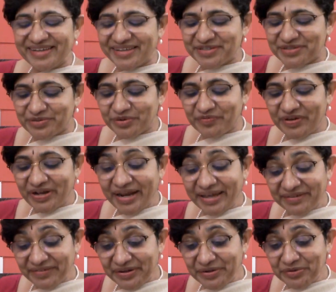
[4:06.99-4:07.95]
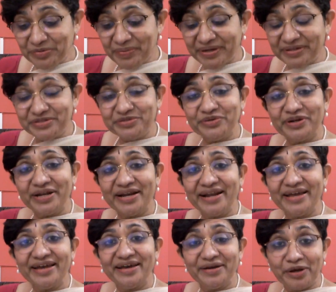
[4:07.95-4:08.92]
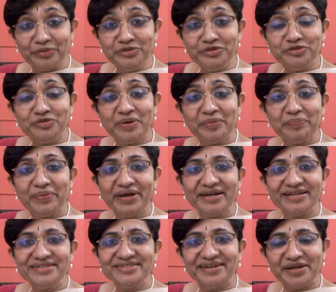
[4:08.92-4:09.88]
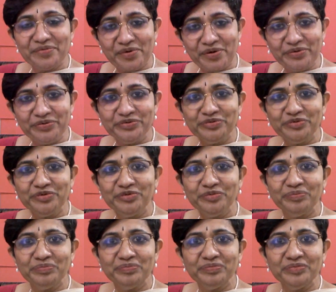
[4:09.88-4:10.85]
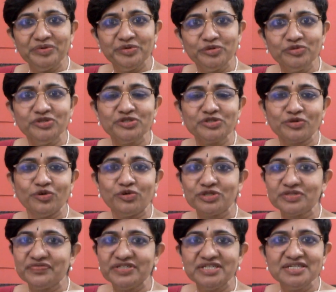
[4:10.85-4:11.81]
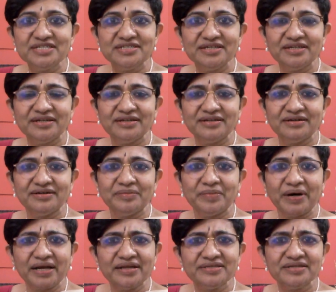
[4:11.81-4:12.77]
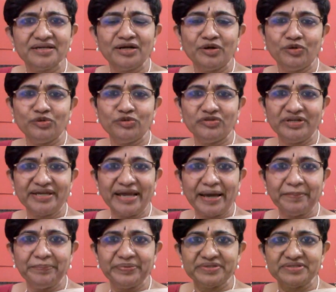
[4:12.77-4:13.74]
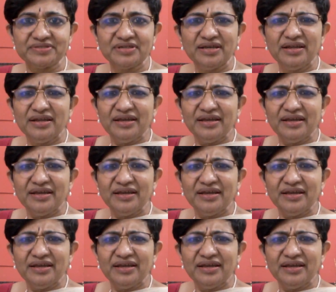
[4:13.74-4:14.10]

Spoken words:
So when I went to Mysore and I announced to my parents that I want to do this course which is in Manasa Gangotri campus,